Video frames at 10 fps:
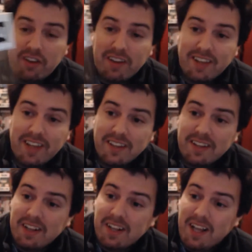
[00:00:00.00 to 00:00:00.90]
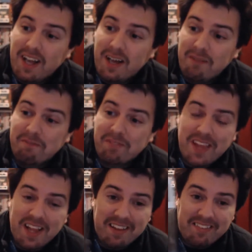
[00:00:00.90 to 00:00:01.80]
should I say.
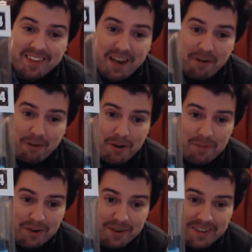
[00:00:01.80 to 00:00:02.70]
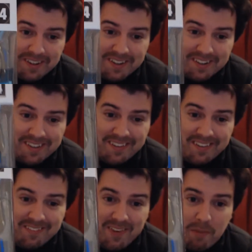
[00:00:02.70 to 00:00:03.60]
Scarecrow,
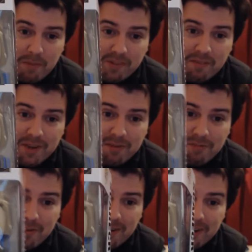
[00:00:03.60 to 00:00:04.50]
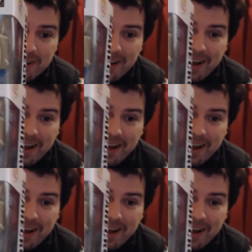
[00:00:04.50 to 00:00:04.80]
number 74.